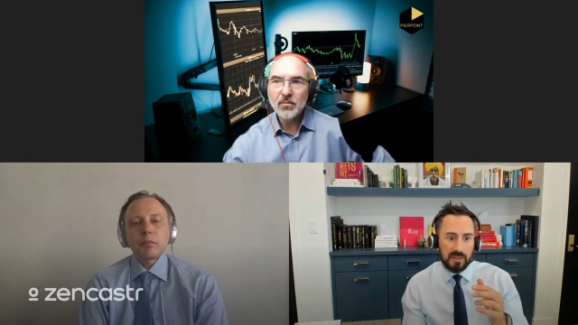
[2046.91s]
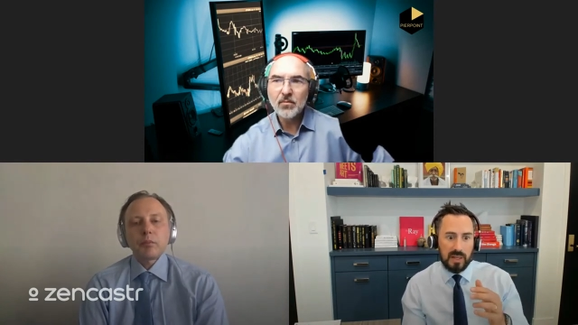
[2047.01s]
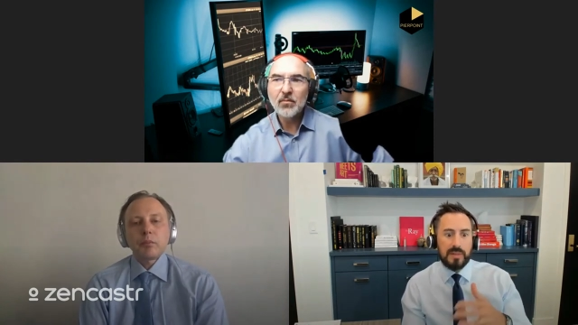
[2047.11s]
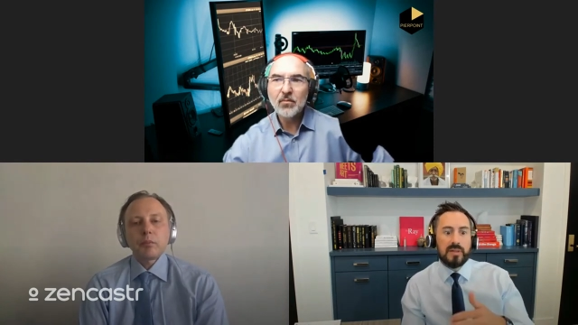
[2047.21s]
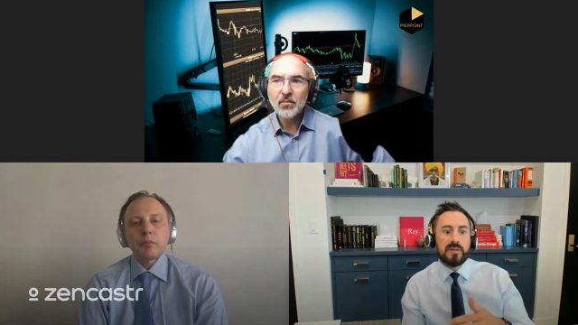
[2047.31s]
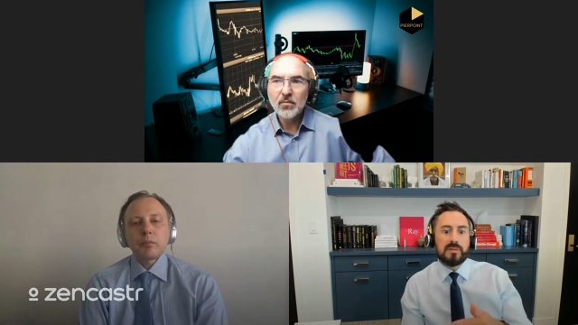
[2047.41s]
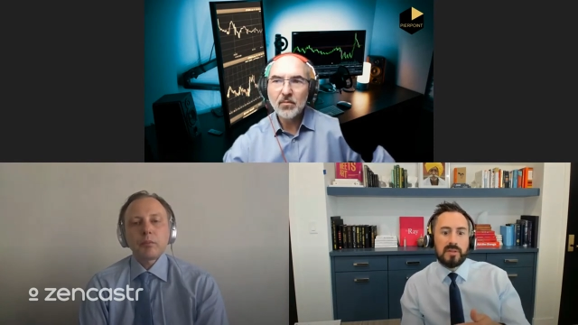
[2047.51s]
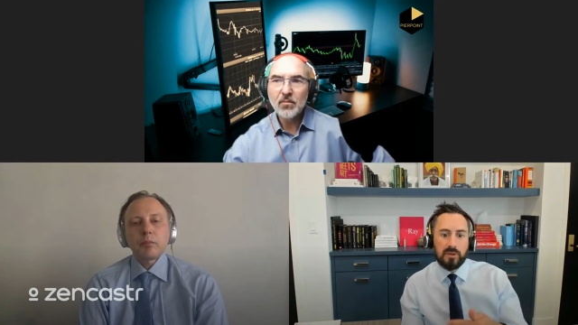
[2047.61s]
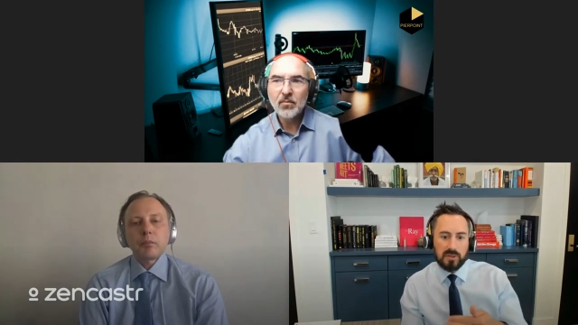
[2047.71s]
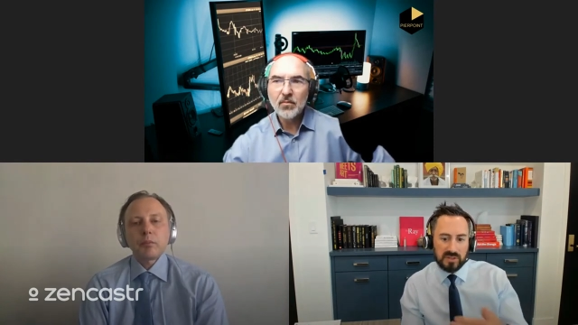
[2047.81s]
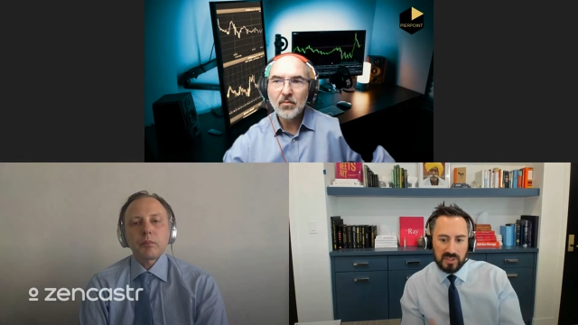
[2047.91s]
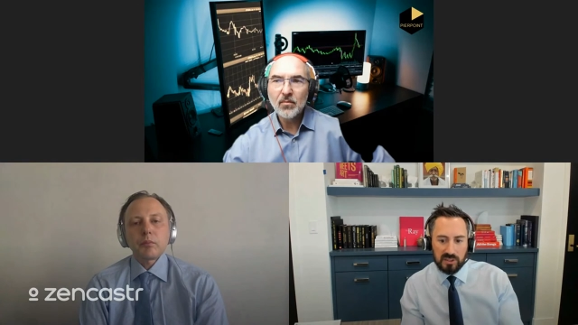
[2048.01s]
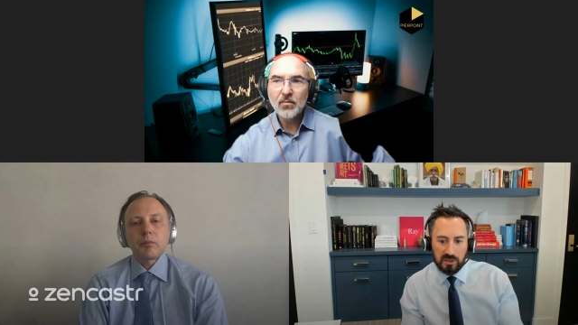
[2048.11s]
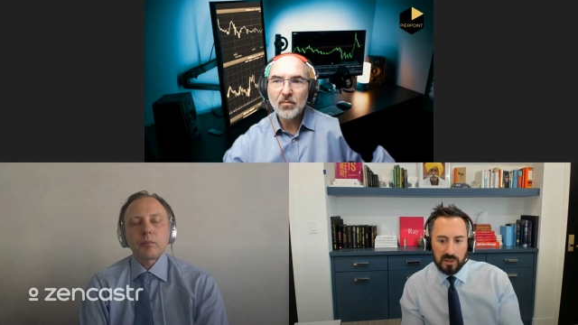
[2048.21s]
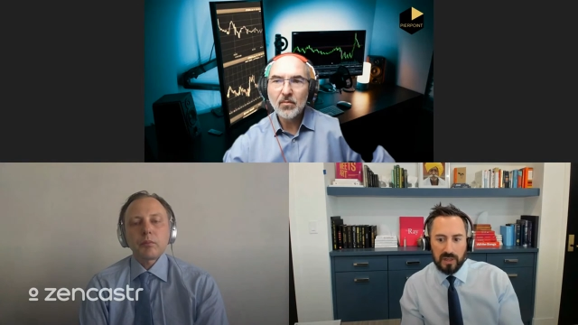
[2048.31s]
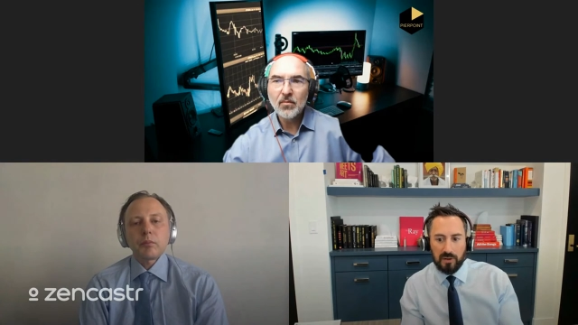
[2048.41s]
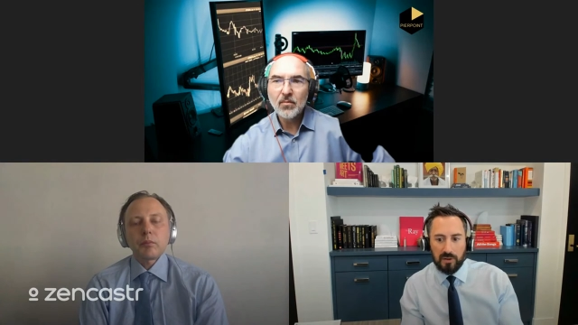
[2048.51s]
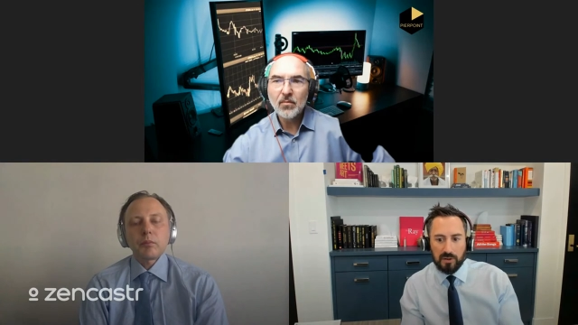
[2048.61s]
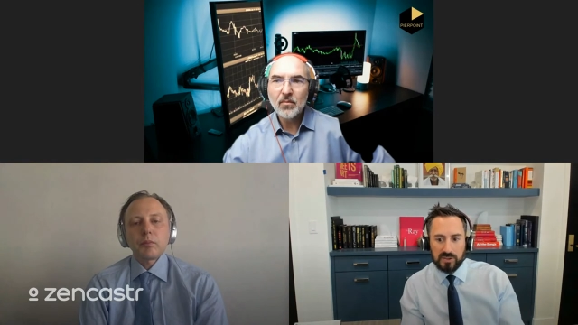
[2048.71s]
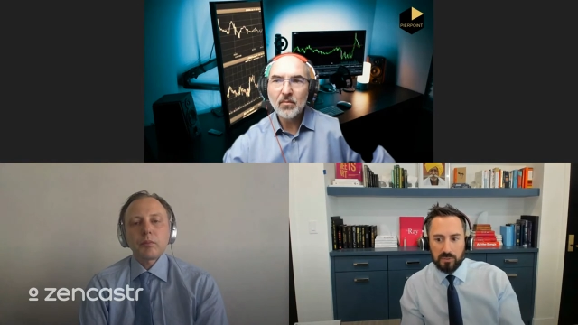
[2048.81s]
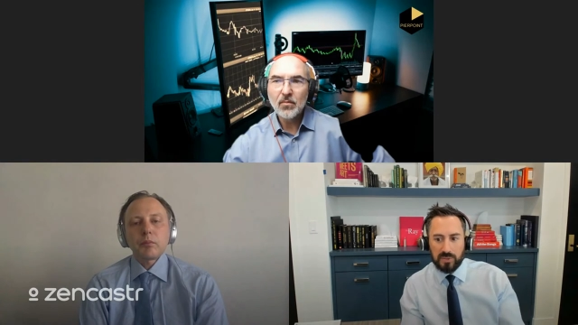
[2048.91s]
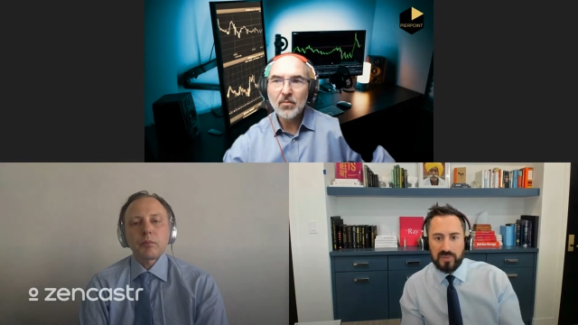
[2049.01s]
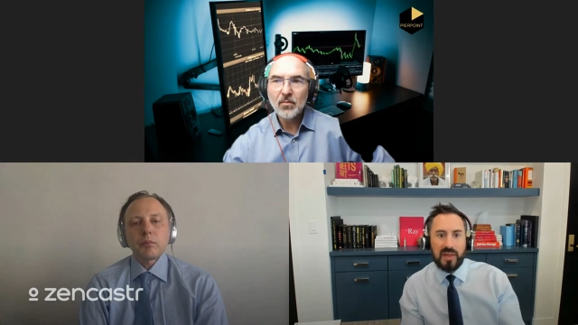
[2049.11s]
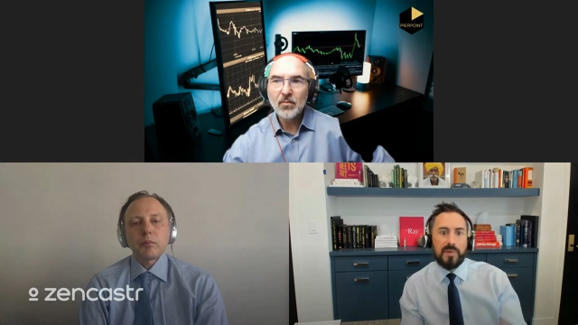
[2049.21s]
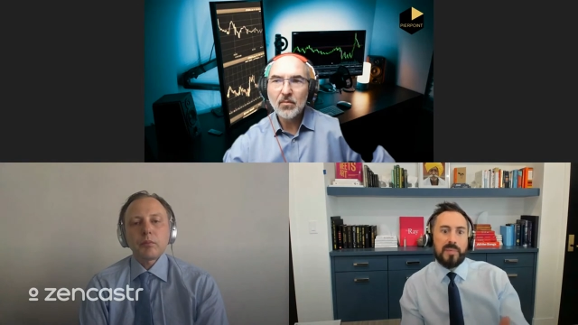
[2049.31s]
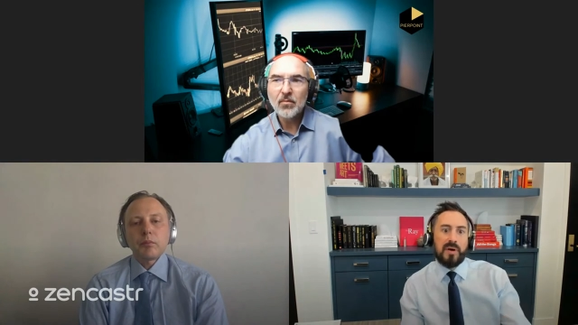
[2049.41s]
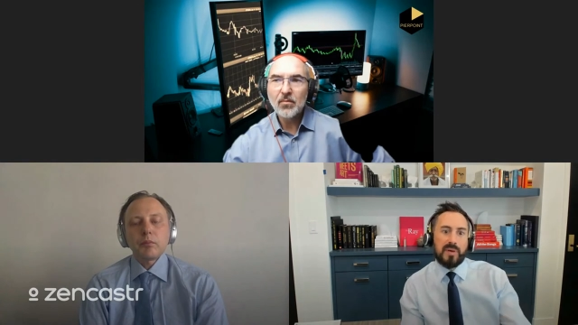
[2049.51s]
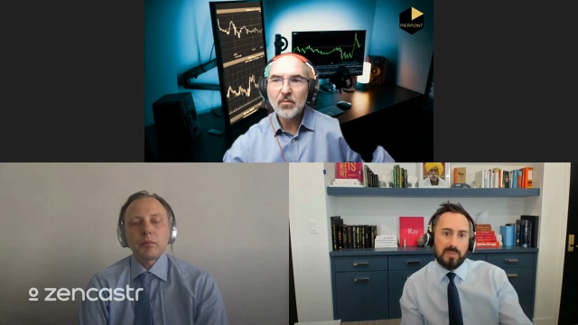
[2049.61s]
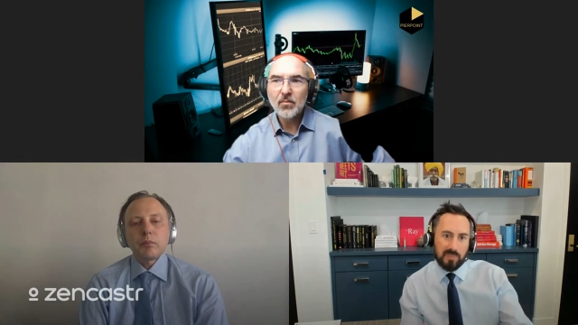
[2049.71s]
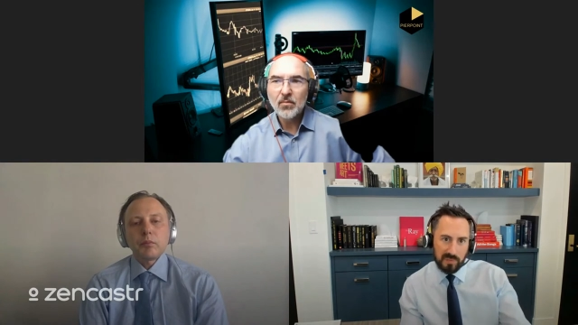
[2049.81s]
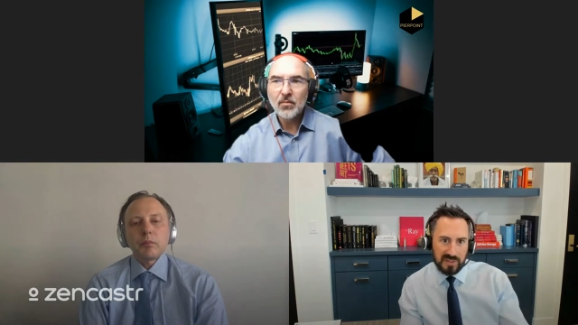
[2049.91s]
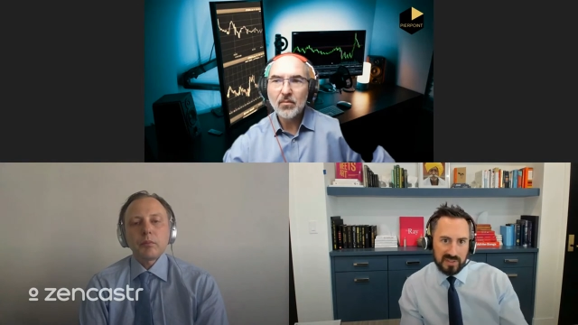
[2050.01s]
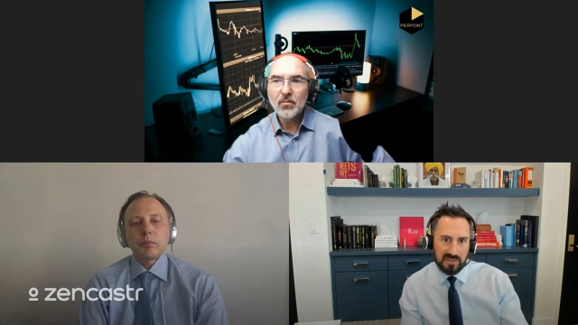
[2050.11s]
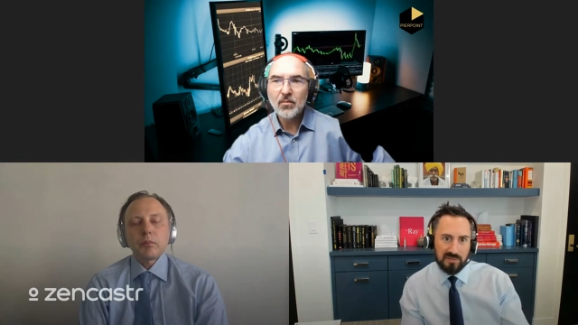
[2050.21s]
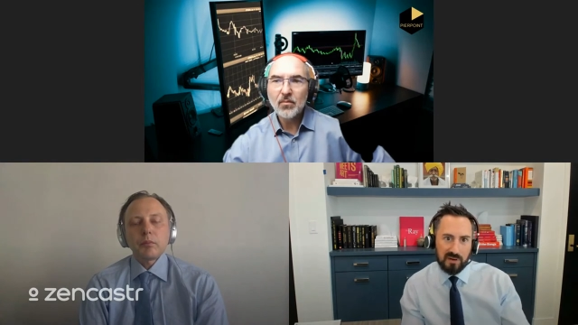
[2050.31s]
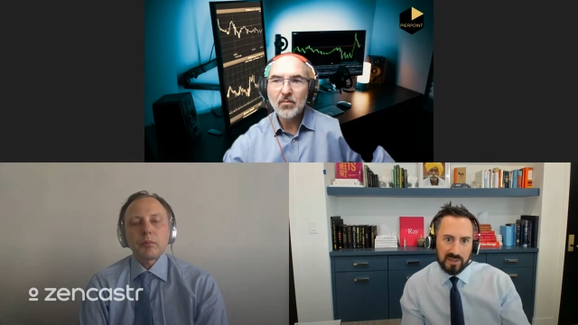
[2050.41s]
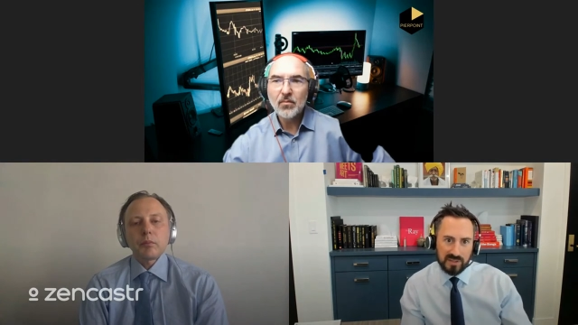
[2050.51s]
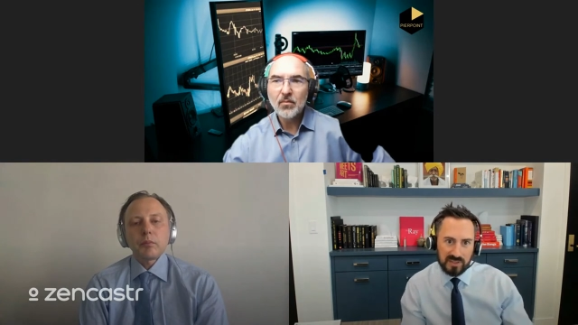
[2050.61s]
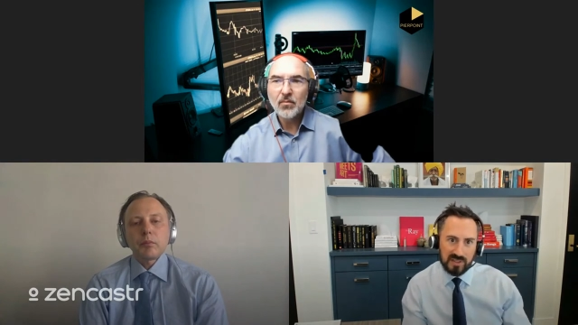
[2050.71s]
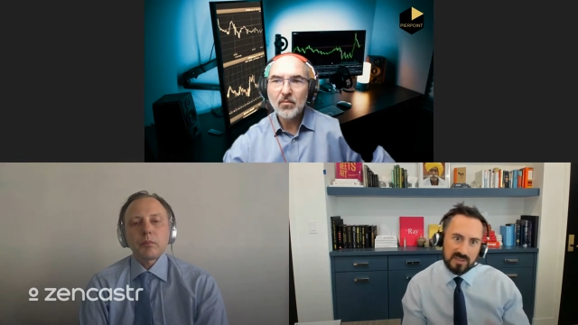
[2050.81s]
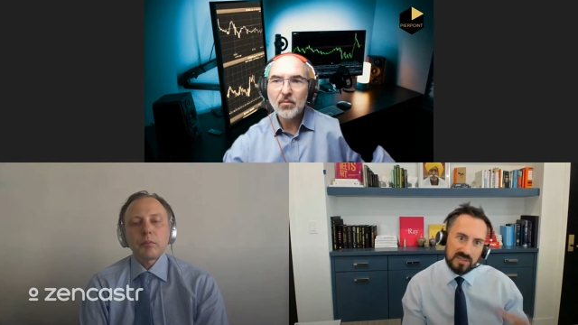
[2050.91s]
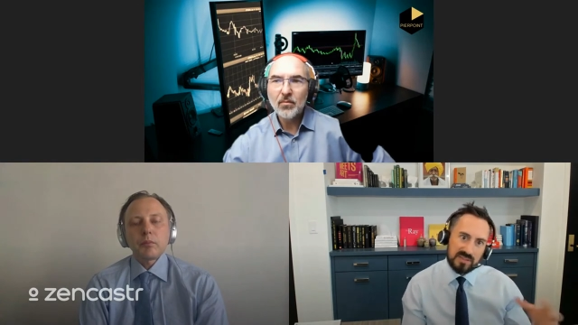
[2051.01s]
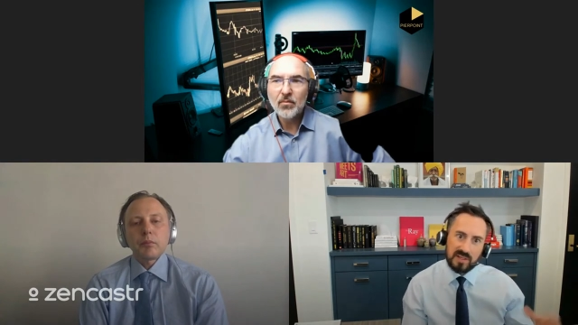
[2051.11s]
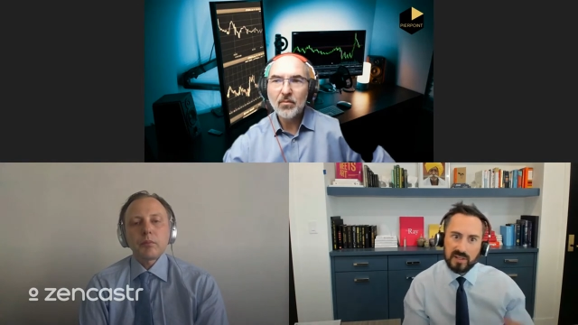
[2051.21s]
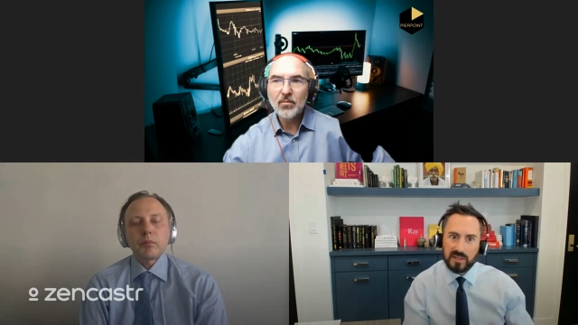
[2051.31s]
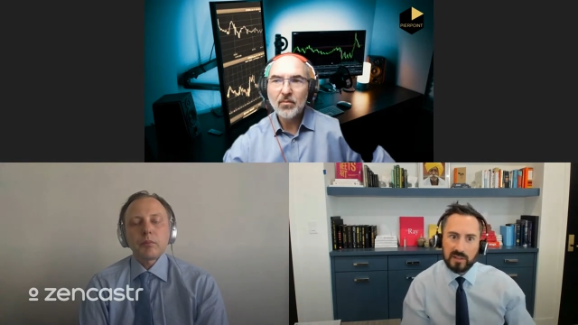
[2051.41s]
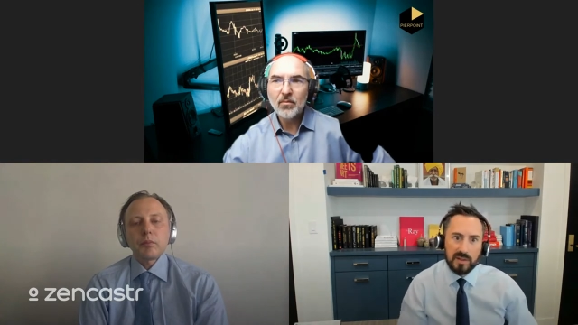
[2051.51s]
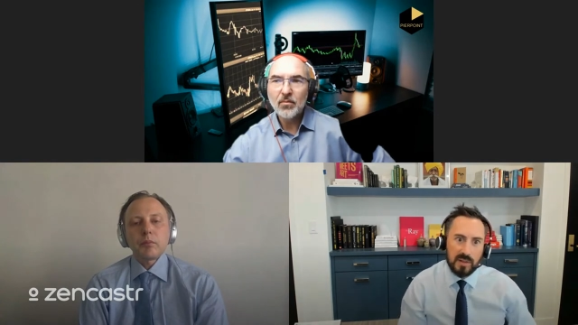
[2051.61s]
Speaker 1: and then you know because then you're at also with them about implementing various things and deciding